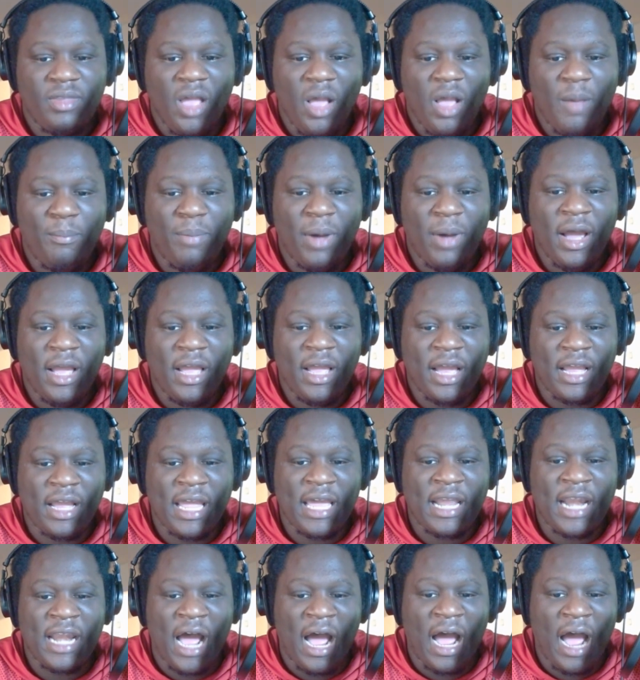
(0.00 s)
But
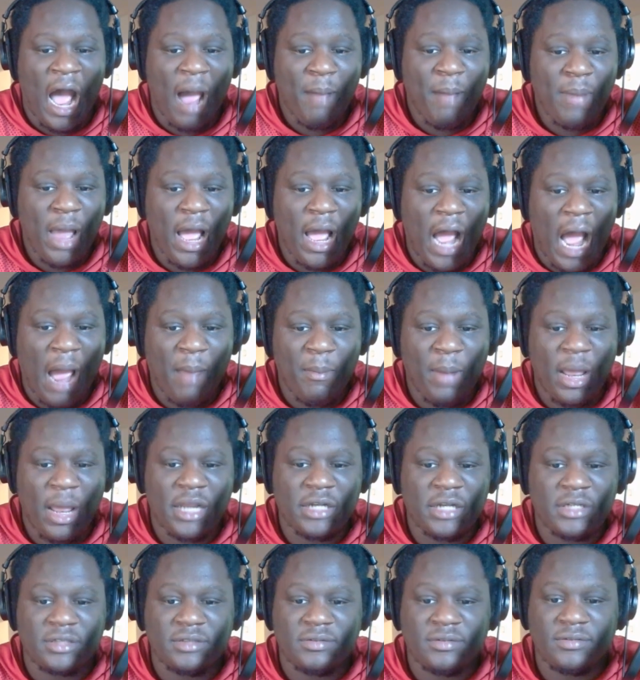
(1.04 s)
again, I'm not.